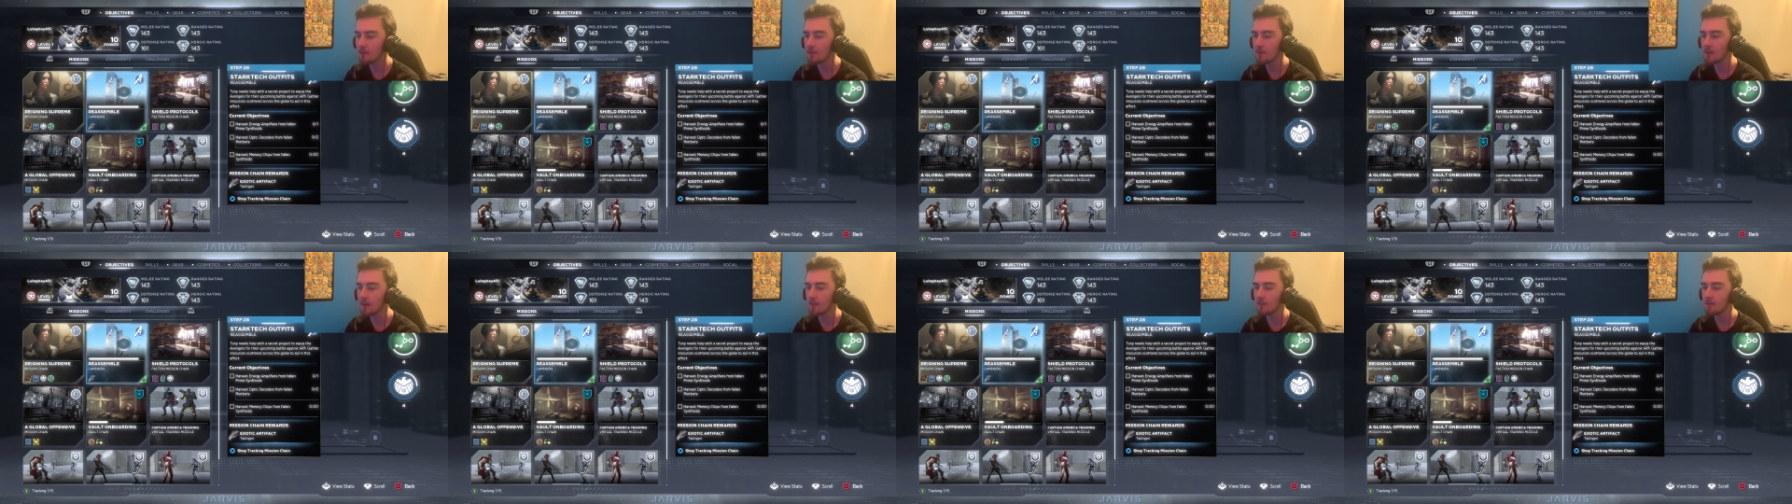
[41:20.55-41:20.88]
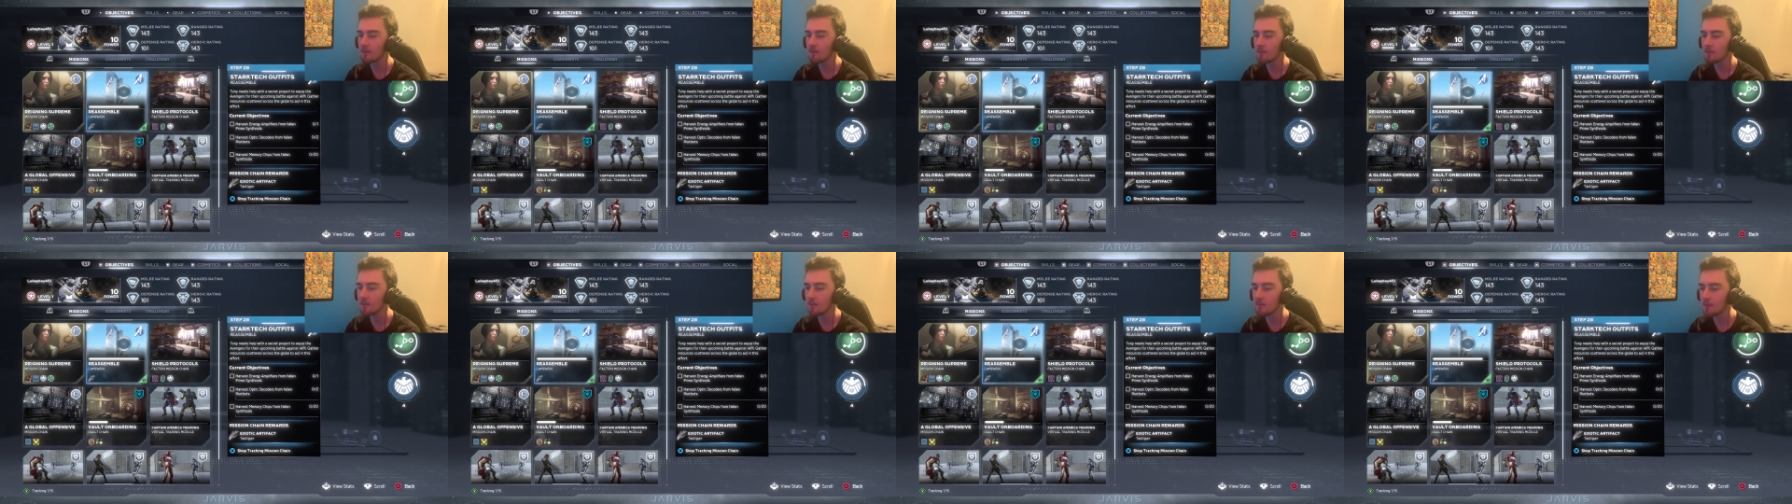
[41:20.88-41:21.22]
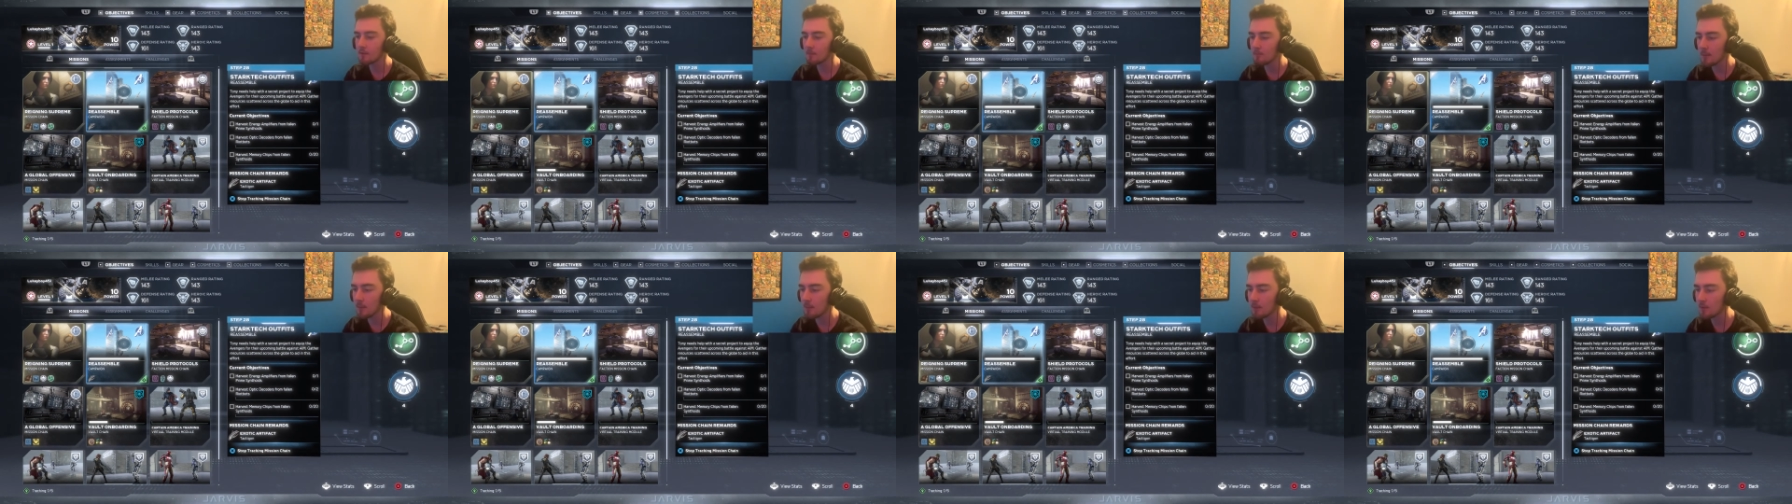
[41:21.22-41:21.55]
and
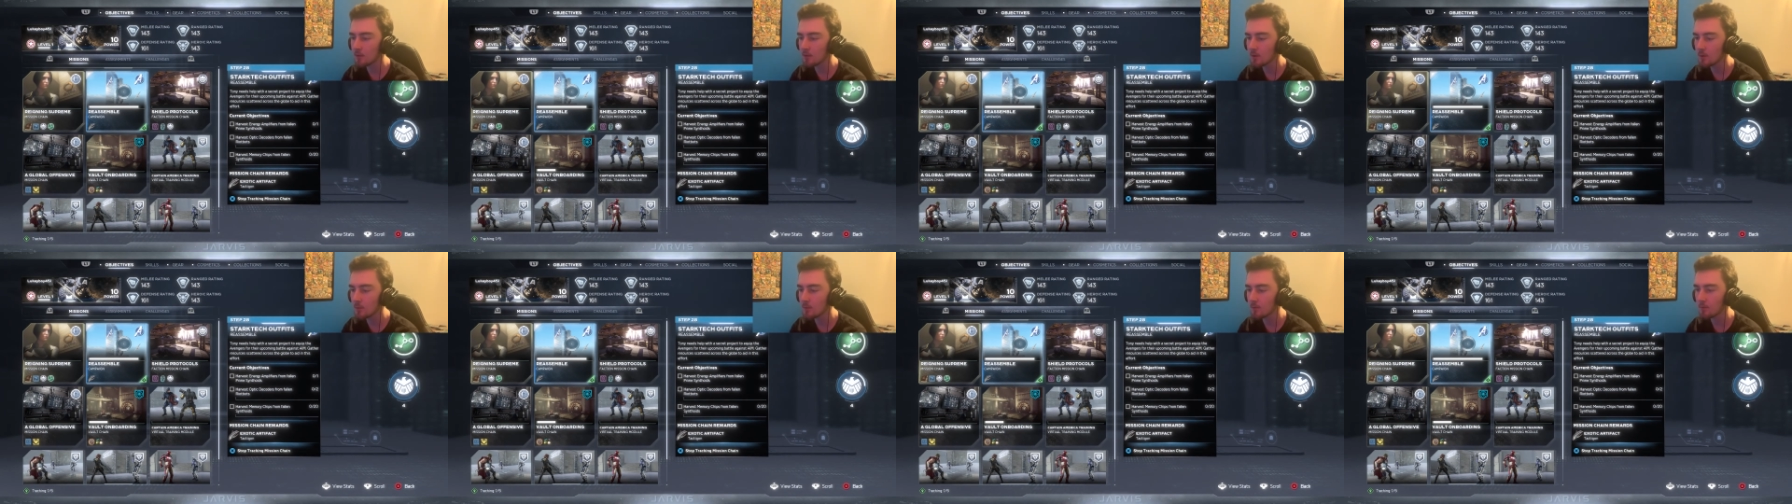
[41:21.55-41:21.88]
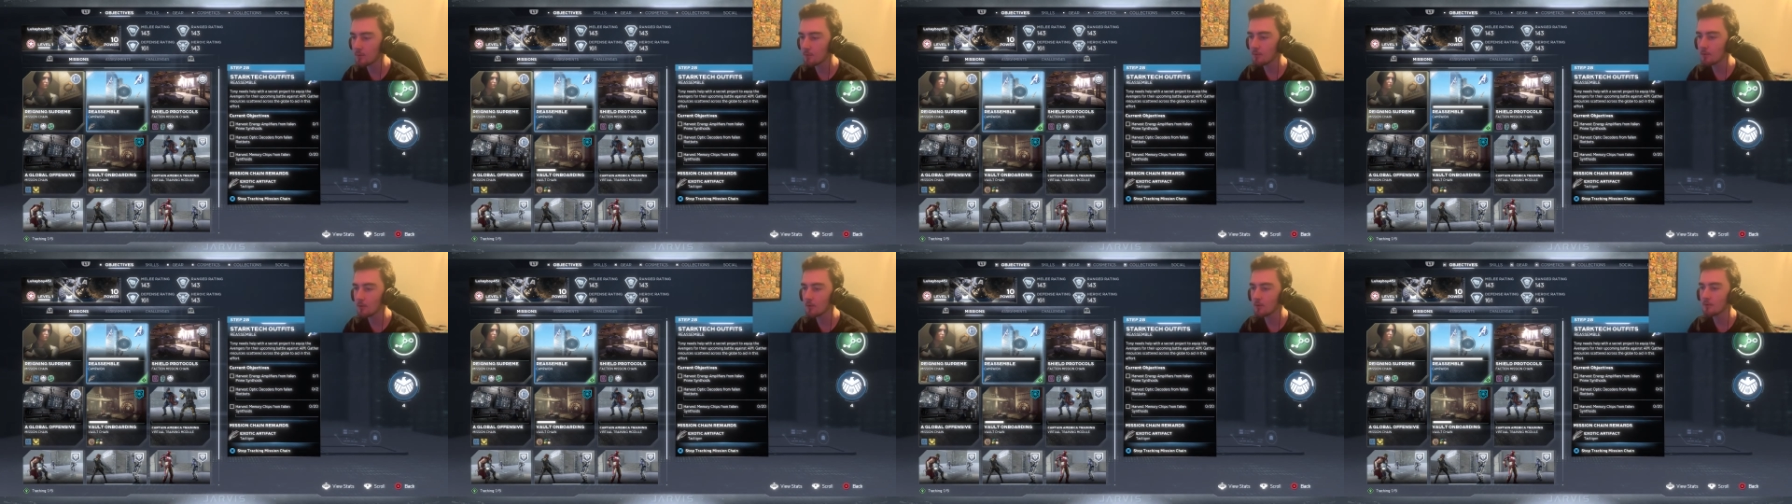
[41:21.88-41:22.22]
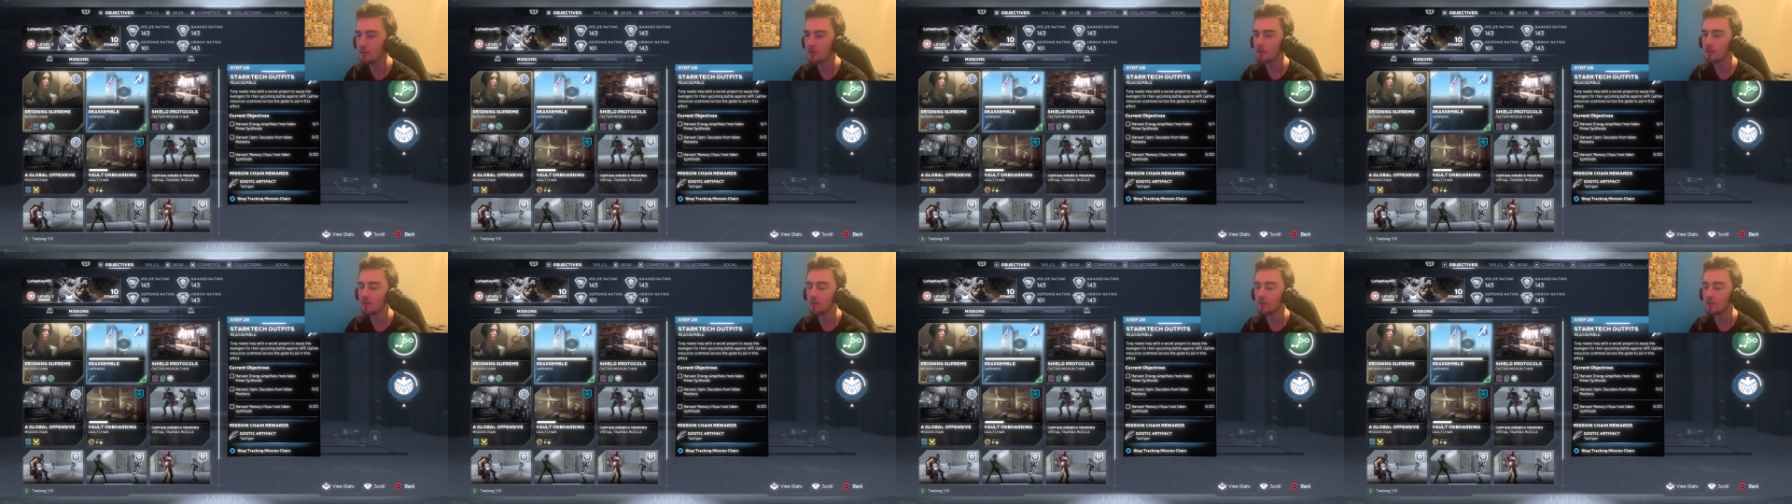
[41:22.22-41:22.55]
memory chips from fallen
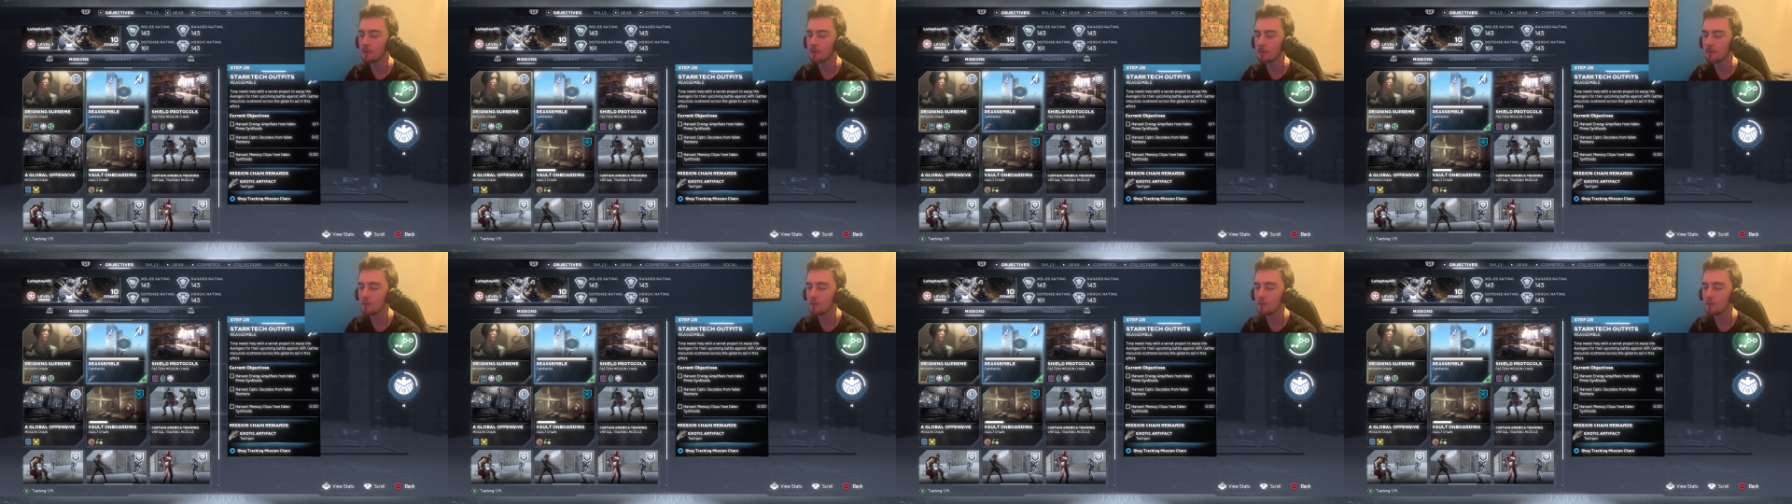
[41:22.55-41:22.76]
synthoids.